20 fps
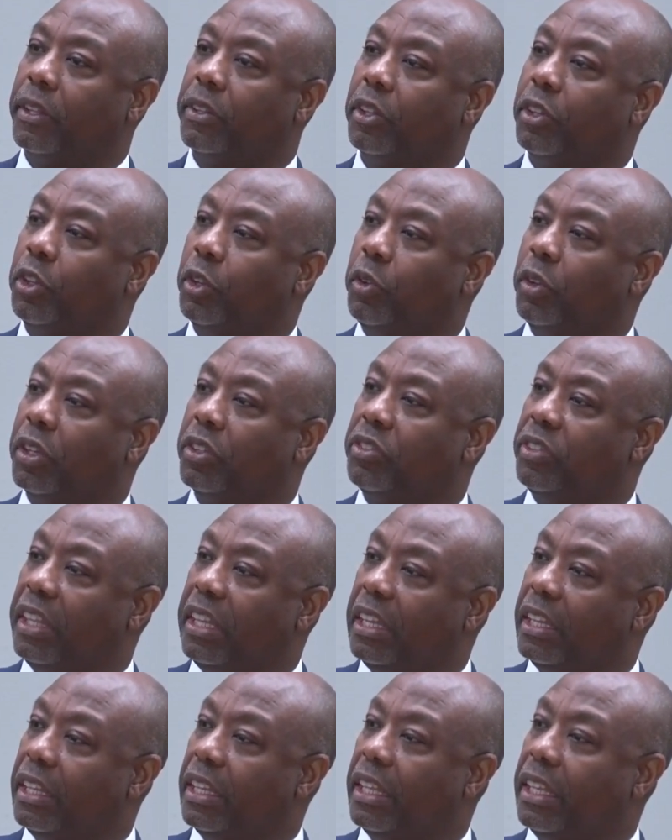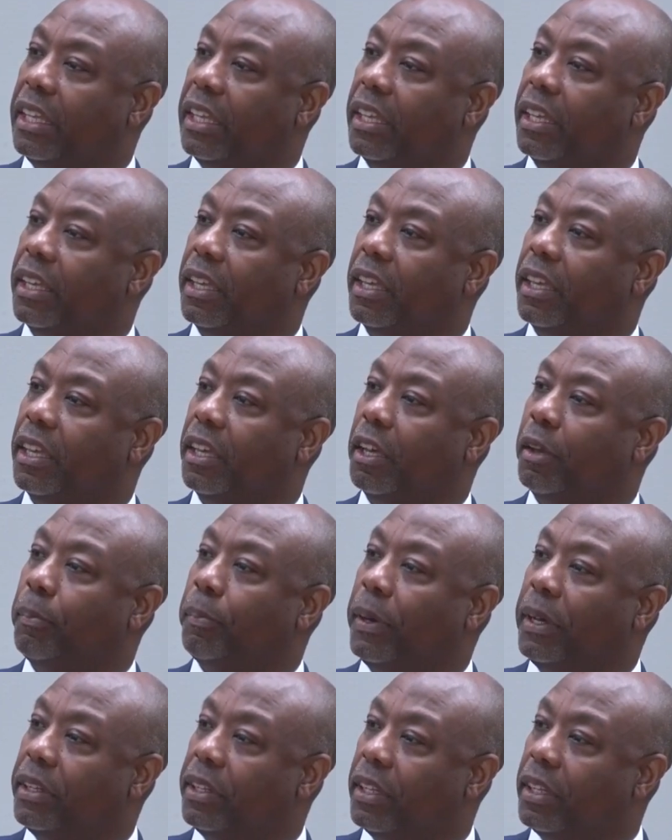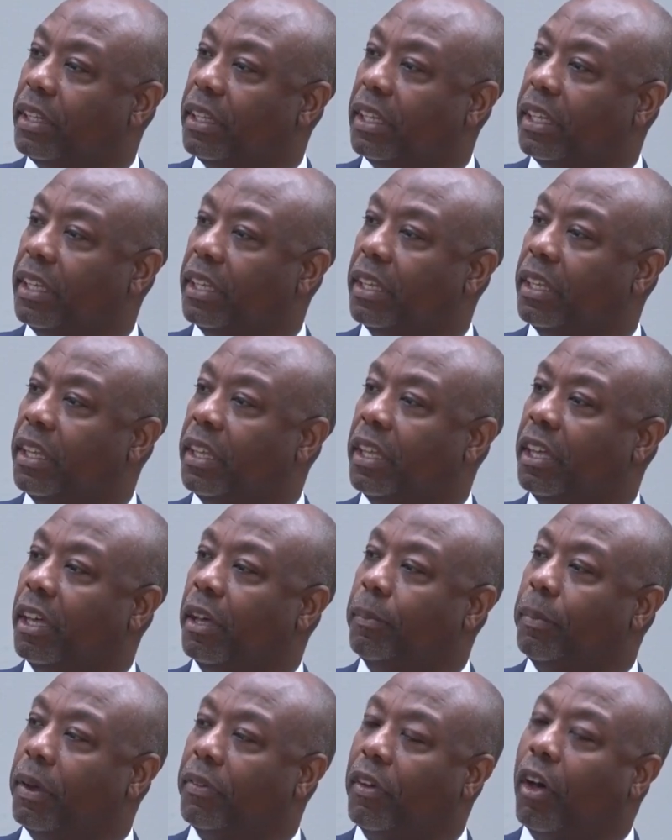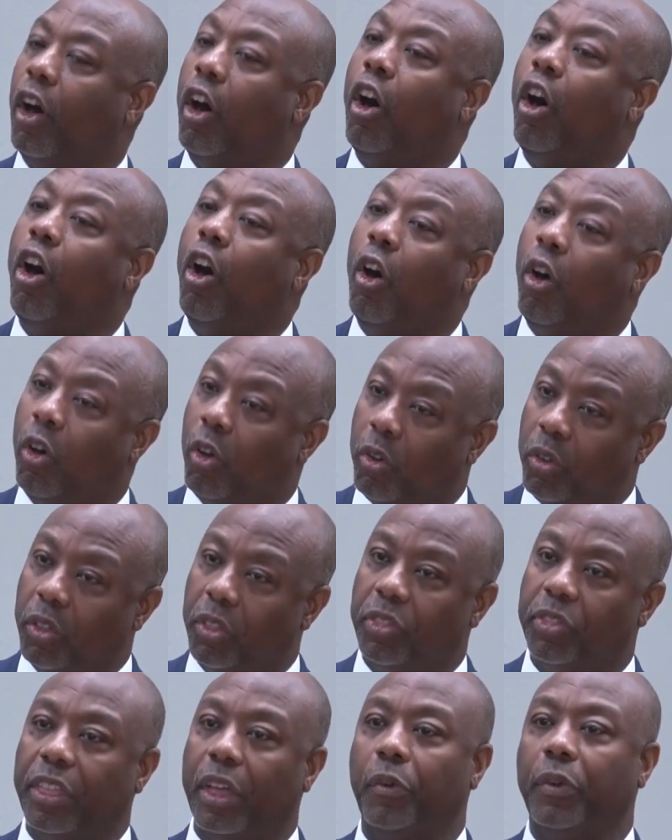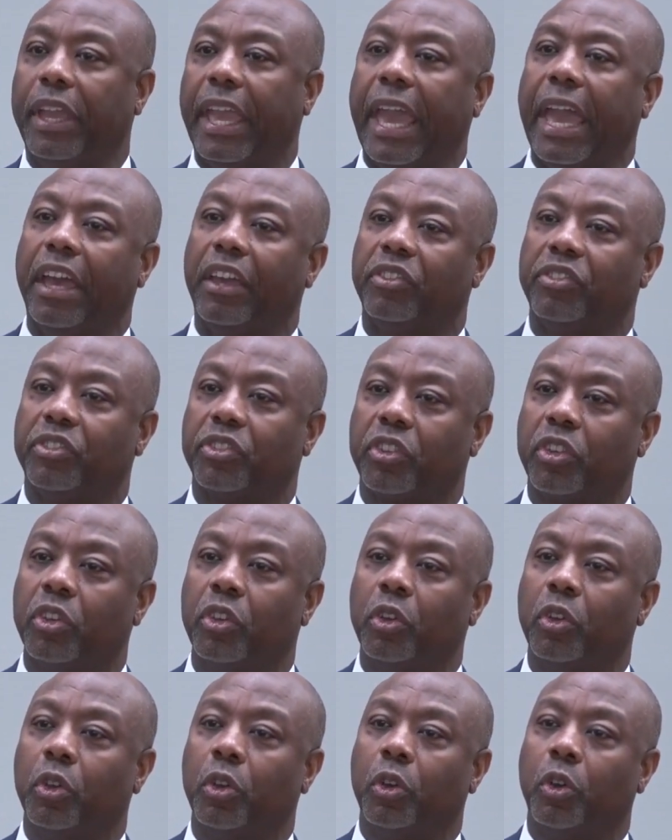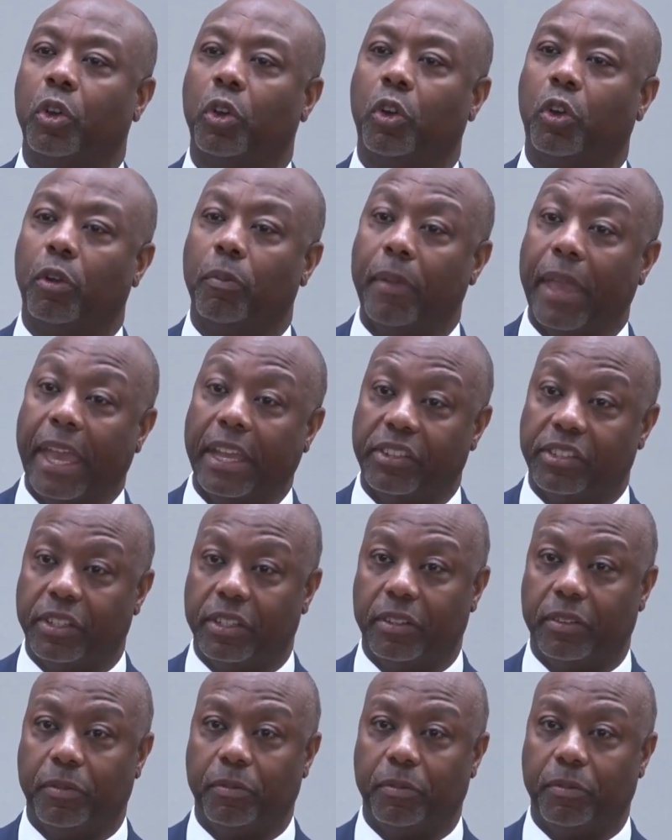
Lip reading: to do exceedingly abundantly above all that we ask or imagine.